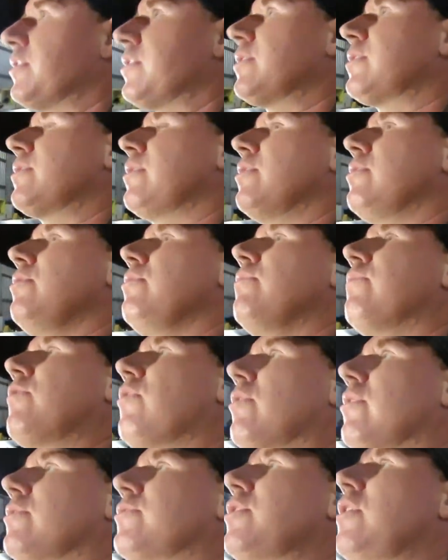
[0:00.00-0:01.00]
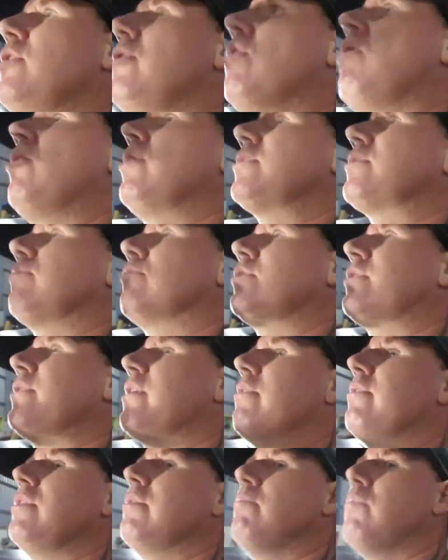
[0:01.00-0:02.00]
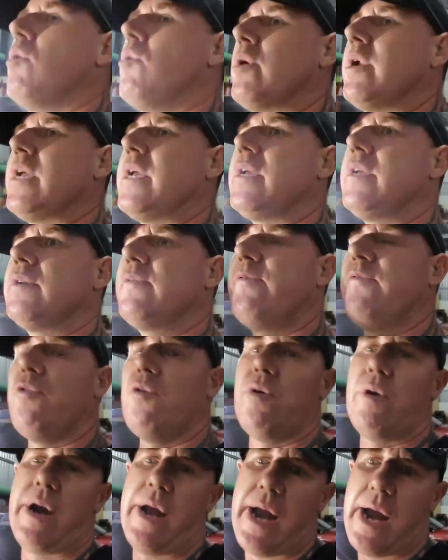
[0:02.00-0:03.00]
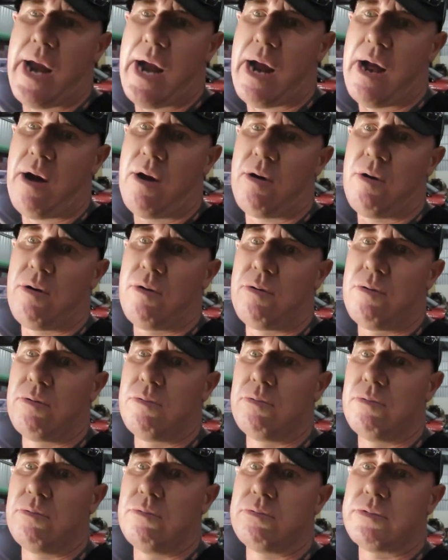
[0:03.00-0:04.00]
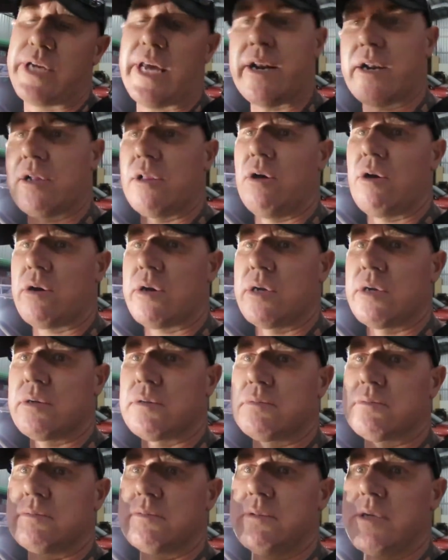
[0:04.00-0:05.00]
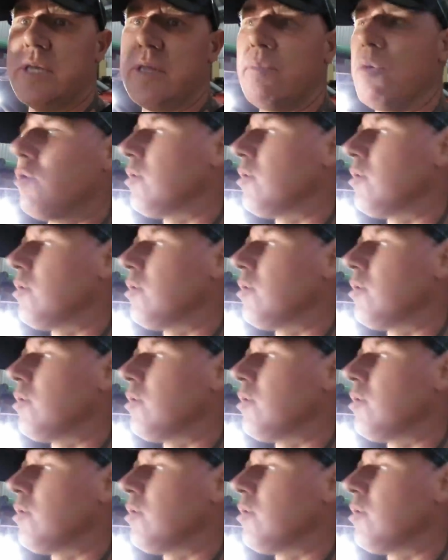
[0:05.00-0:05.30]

So you've got it tonight, so it's there in the morning for our 10 o'clock in the